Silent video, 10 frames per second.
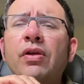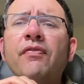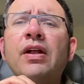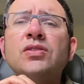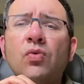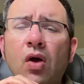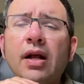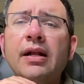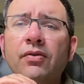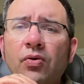3 friends were
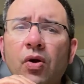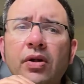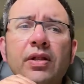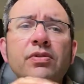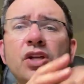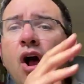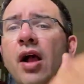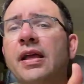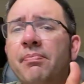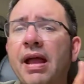walking down the road and there was a
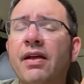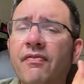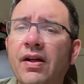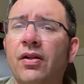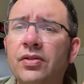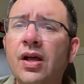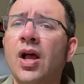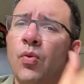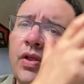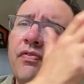hockey bag filled
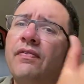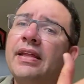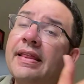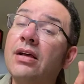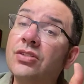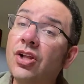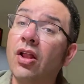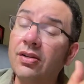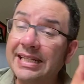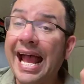with
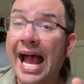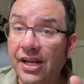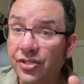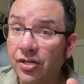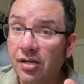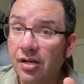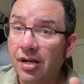$50,000 cash?